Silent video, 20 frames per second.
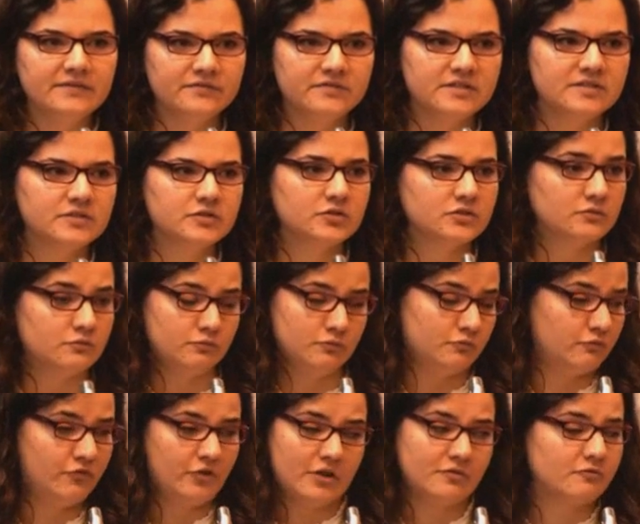this
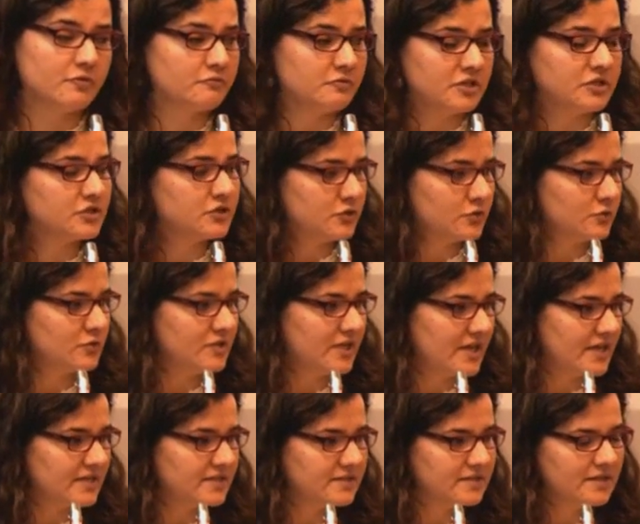very rich 2
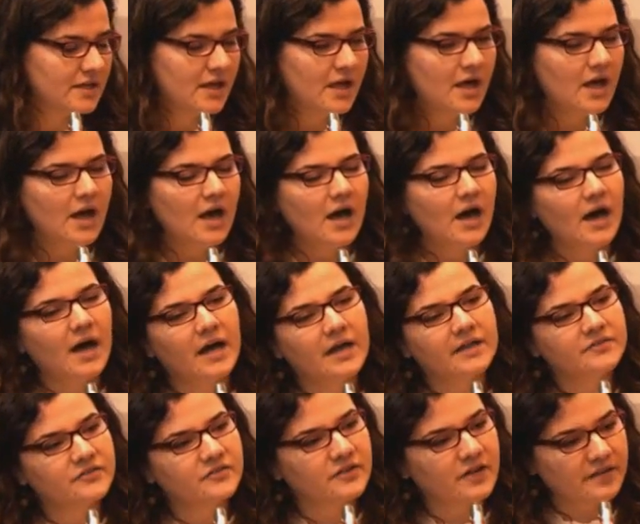days.
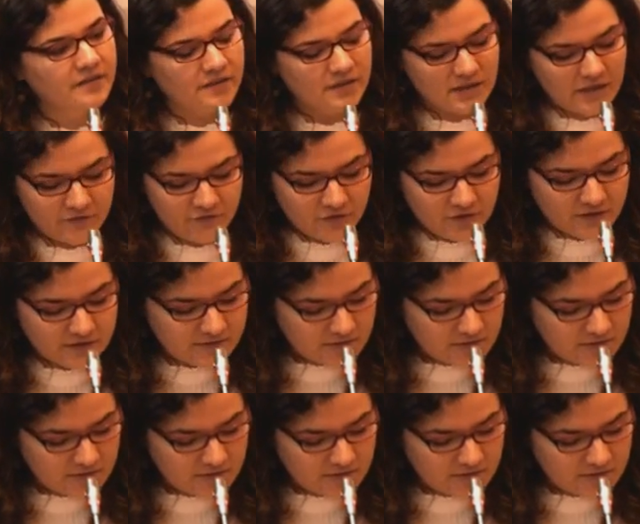And I think I've heard a